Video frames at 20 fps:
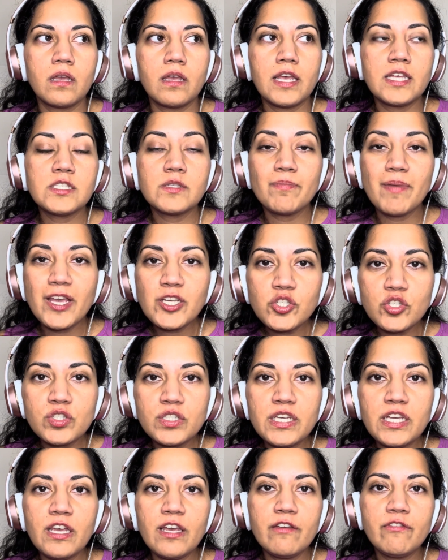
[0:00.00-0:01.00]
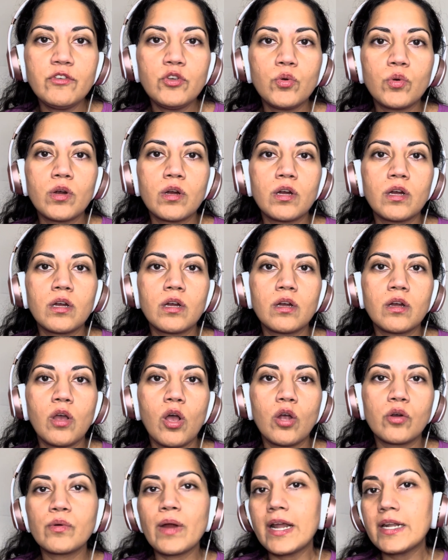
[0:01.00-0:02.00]
especially if you're
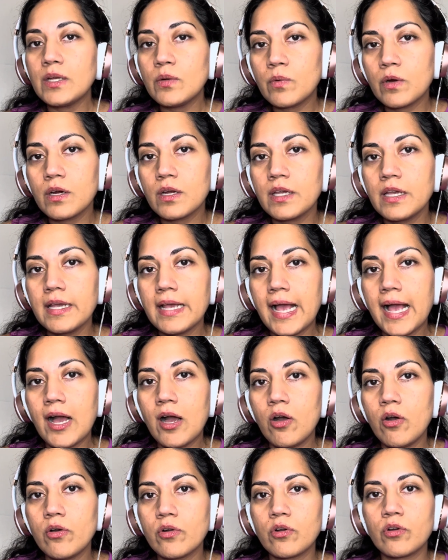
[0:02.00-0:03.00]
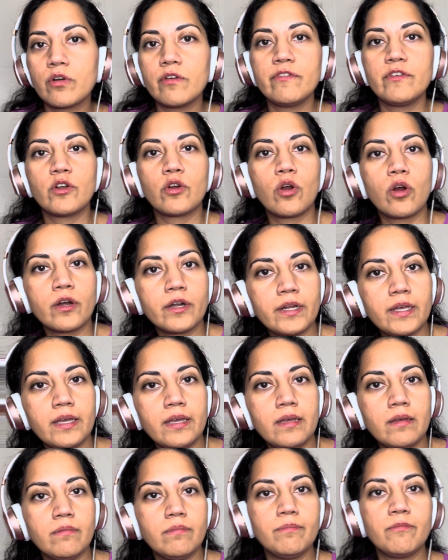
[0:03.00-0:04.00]
already working out or if you're
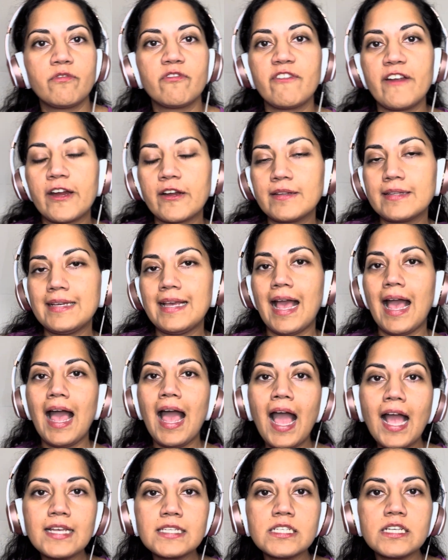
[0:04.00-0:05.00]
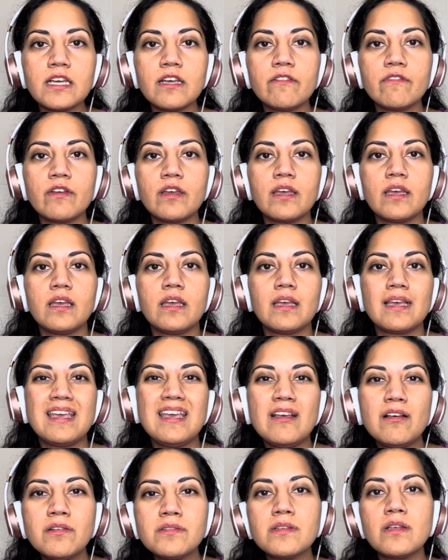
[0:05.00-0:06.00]
already fairly active,
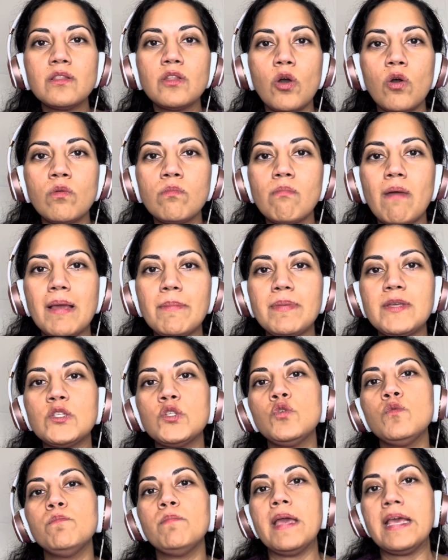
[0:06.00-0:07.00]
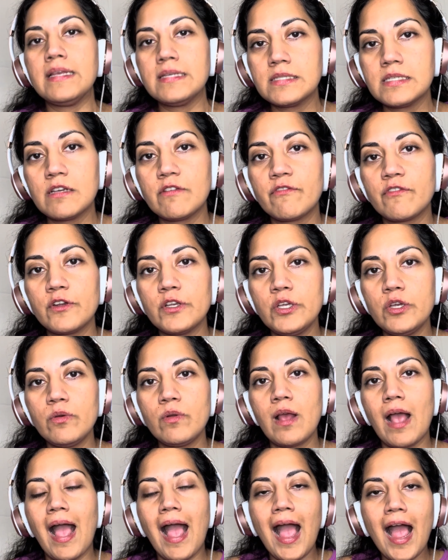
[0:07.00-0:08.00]
Kegels alone might be too basic for you
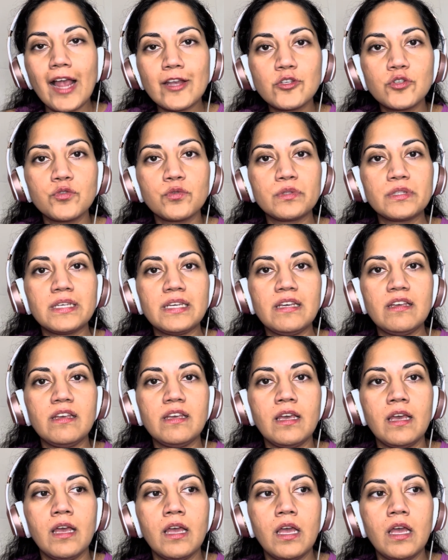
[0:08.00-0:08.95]
to actually